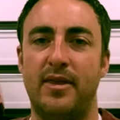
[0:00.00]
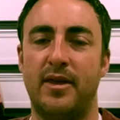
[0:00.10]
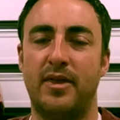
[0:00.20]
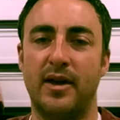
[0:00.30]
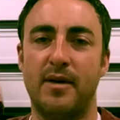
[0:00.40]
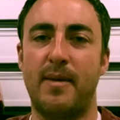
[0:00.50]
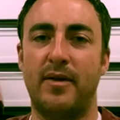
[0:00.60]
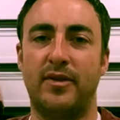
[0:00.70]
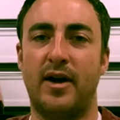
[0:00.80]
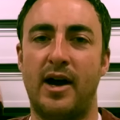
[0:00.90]
the thing
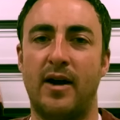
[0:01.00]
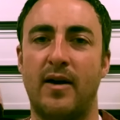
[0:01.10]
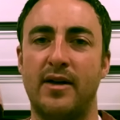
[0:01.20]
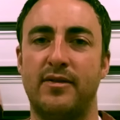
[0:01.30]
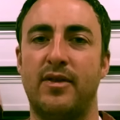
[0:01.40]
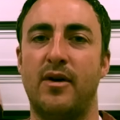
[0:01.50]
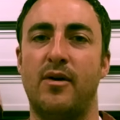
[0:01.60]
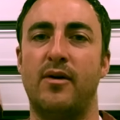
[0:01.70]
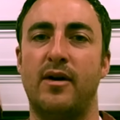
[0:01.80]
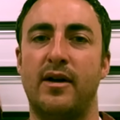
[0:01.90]
about the IRS
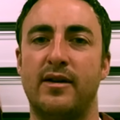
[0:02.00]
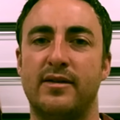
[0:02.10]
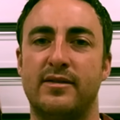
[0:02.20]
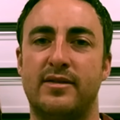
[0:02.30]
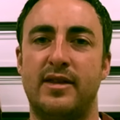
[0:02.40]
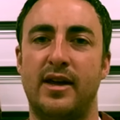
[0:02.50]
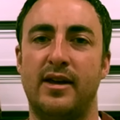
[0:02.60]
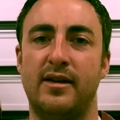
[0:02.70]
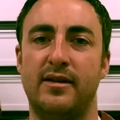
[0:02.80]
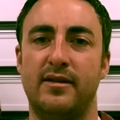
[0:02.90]
though is
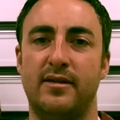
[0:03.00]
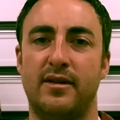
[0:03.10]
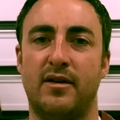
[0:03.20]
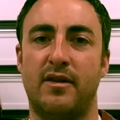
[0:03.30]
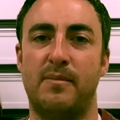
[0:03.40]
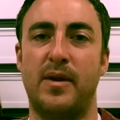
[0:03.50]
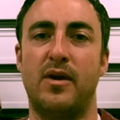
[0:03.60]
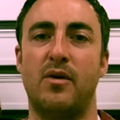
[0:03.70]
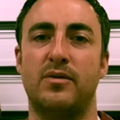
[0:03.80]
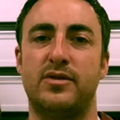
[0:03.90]
they, you know, they've
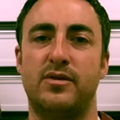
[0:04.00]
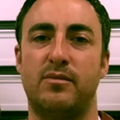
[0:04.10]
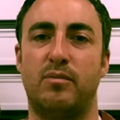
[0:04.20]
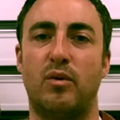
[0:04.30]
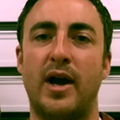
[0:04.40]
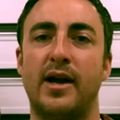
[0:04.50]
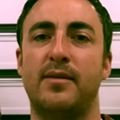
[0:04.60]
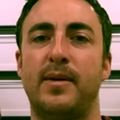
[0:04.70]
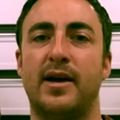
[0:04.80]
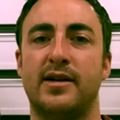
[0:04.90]
been known to
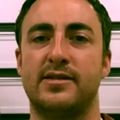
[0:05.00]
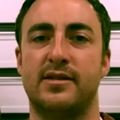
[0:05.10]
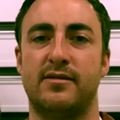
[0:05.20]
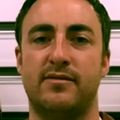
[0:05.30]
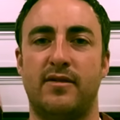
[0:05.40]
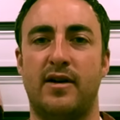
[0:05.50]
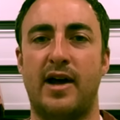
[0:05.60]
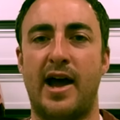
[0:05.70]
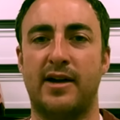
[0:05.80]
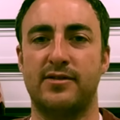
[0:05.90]
break because of
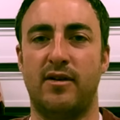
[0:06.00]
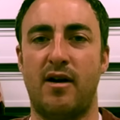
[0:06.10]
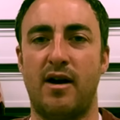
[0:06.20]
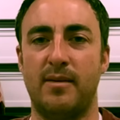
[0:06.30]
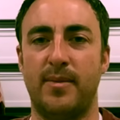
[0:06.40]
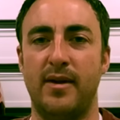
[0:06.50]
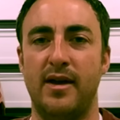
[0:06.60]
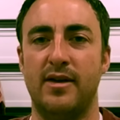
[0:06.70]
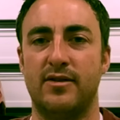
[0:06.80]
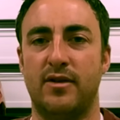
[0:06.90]
uh, axle hop.
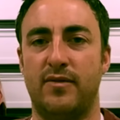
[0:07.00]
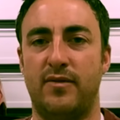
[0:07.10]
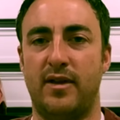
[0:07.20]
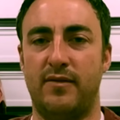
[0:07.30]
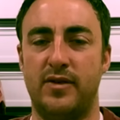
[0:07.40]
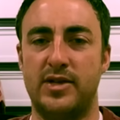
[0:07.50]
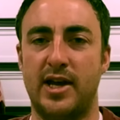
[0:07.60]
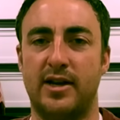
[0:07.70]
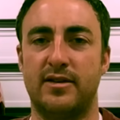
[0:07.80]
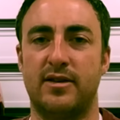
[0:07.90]
So if, if you
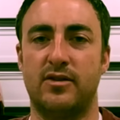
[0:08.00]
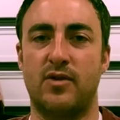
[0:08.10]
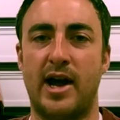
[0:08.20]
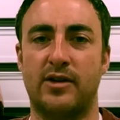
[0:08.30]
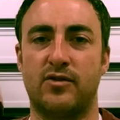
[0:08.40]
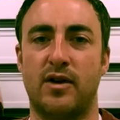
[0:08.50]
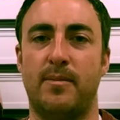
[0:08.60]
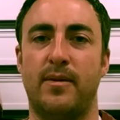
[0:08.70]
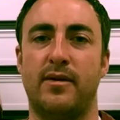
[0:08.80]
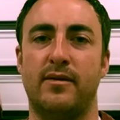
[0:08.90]
take it to the drag
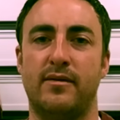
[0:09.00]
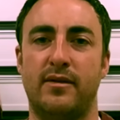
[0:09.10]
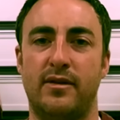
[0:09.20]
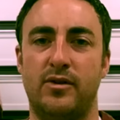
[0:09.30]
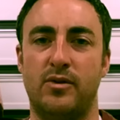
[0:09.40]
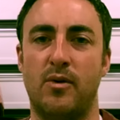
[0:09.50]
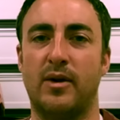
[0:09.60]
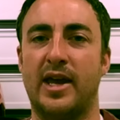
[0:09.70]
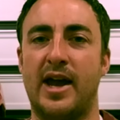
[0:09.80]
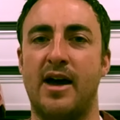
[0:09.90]
strip and you
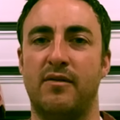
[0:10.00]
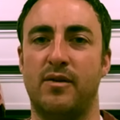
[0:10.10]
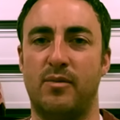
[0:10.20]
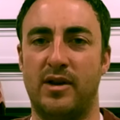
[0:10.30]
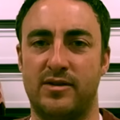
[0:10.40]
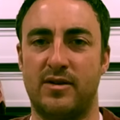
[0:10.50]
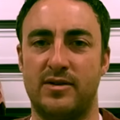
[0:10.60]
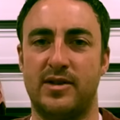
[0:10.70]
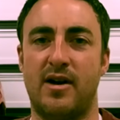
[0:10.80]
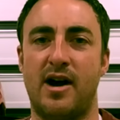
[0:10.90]
don't get out of it when it
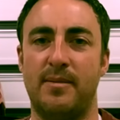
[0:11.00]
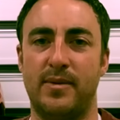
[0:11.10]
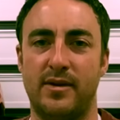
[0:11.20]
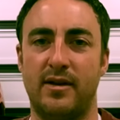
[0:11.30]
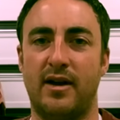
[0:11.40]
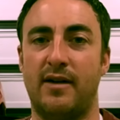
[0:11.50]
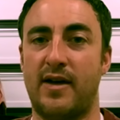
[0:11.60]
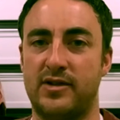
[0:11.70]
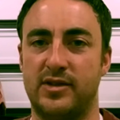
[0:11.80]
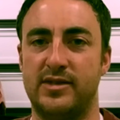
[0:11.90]
starts to hop, and I've
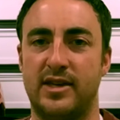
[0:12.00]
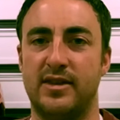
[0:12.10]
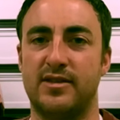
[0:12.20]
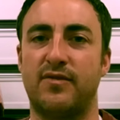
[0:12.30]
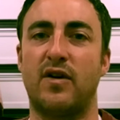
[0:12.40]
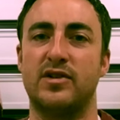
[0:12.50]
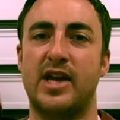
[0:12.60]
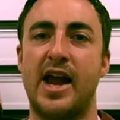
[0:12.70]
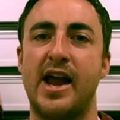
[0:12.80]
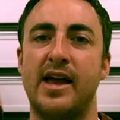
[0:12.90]
actually seen this
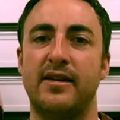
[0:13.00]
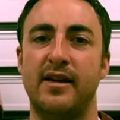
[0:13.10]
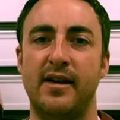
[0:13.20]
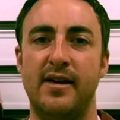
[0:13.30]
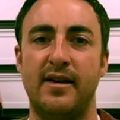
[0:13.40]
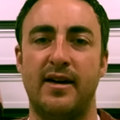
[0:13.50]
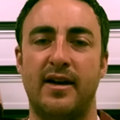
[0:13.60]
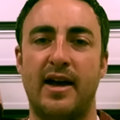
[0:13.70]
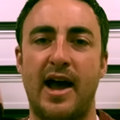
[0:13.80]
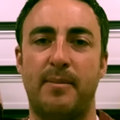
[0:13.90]
firsthand
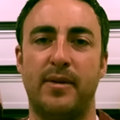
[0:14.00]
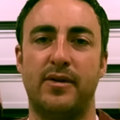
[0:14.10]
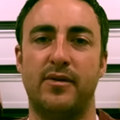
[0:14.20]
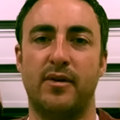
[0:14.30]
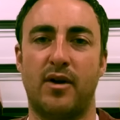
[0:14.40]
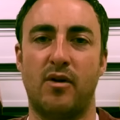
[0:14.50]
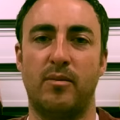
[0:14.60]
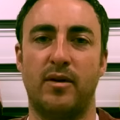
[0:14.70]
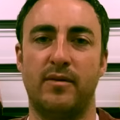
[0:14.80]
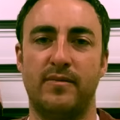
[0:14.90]
uh, happen to a
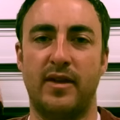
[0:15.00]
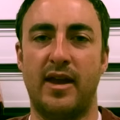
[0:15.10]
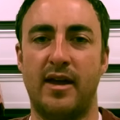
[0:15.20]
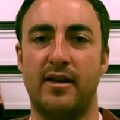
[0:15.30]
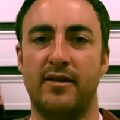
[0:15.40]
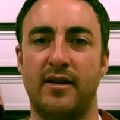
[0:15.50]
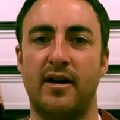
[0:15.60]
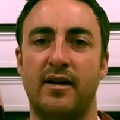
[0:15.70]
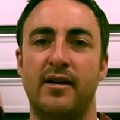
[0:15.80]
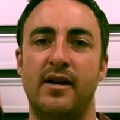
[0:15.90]
Cobra, and
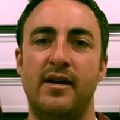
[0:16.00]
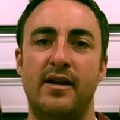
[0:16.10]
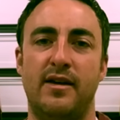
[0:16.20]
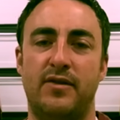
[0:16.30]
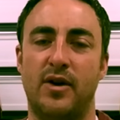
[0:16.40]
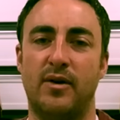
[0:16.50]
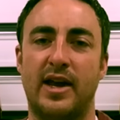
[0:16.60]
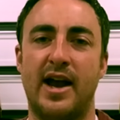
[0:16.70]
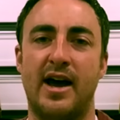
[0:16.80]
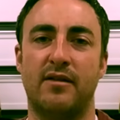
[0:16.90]
uh, if you don't
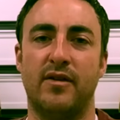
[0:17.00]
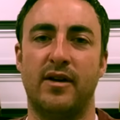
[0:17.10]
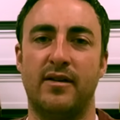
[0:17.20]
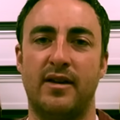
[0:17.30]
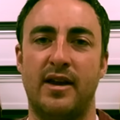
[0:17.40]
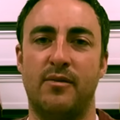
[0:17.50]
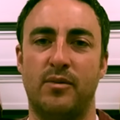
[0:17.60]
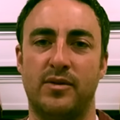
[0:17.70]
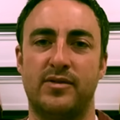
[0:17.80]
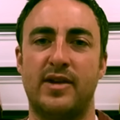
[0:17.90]
get out of it, it
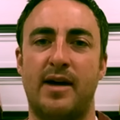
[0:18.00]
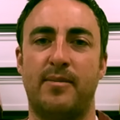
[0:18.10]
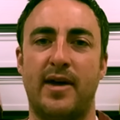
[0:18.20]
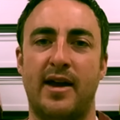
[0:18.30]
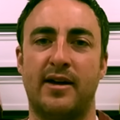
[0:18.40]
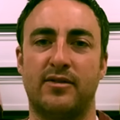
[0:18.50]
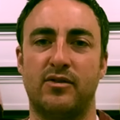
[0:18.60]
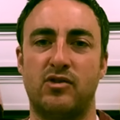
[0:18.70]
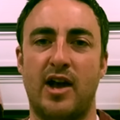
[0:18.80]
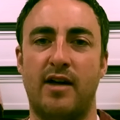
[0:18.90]
will snap that
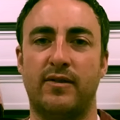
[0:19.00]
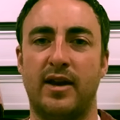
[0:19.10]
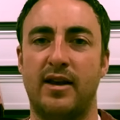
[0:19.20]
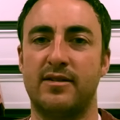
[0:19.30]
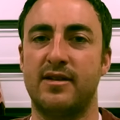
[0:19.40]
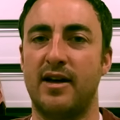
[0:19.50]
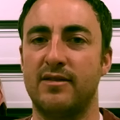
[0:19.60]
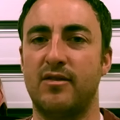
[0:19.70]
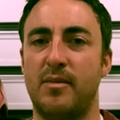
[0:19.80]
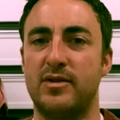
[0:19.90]
axle shaft. And it's
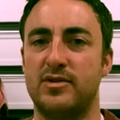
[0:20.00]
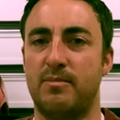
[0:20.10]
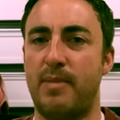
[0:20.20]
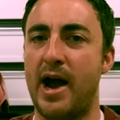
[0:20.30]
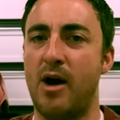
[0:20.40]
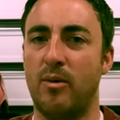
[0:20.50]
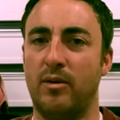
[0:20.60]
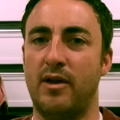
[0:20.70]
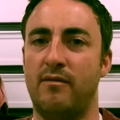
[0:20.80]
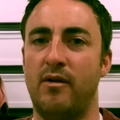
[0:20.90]
not so much the
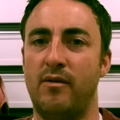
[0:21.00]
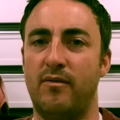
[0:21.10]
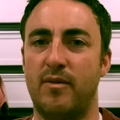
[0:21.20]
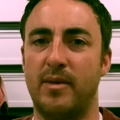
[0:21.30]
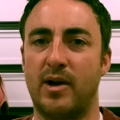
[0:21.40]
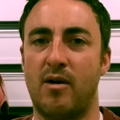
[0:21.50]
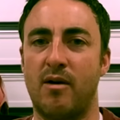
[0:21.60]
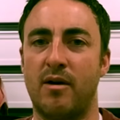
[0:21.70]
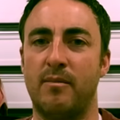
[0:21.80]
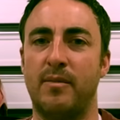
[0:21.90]
power level from the
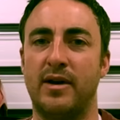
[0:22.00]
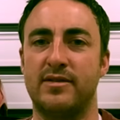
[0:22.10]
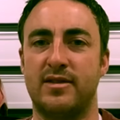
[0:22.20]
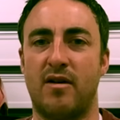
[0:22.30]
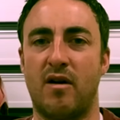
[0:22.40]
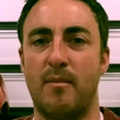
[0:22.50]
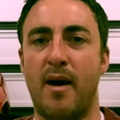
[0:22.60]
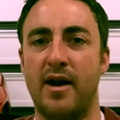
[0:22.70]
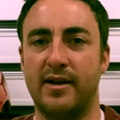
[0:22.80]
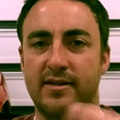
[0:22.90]
car, but it's the
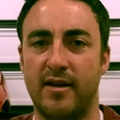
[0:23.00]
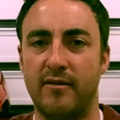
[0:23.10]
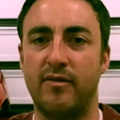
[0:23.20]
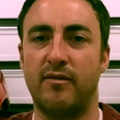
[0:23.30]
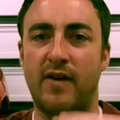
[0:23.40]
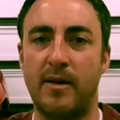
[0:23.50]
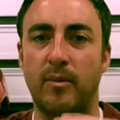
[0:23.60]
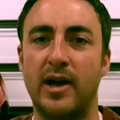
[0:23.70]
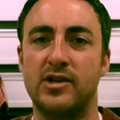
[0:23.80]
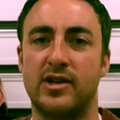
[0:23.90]
harmonics of the
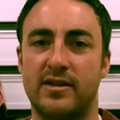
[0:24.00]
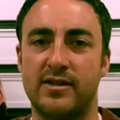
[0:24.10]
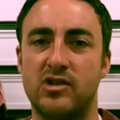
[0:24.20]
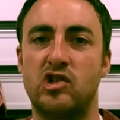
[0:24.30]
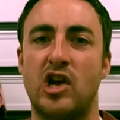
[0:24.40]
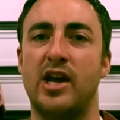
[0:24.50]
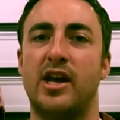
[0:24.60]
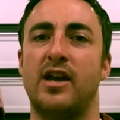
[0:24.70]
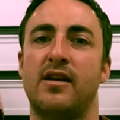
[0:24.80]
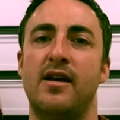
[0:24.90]
vibration as it's
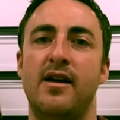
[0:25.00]
shaking.